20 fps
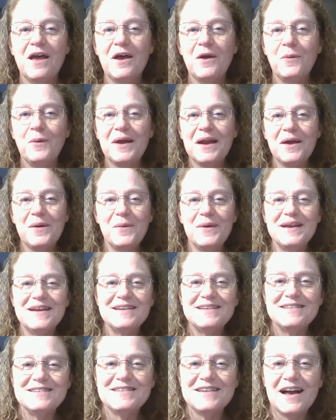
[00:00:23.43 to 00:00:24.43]
What I
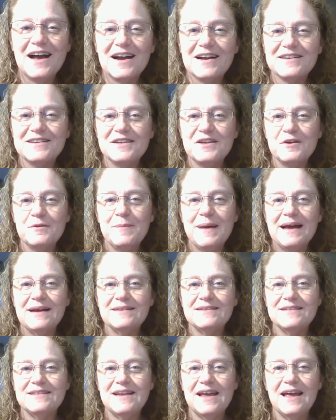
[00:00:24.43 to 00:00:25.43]
wanted to talk to you
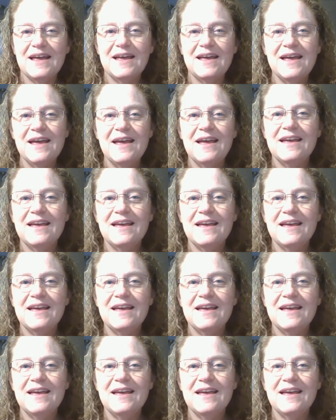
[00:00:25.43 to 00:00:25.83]
about today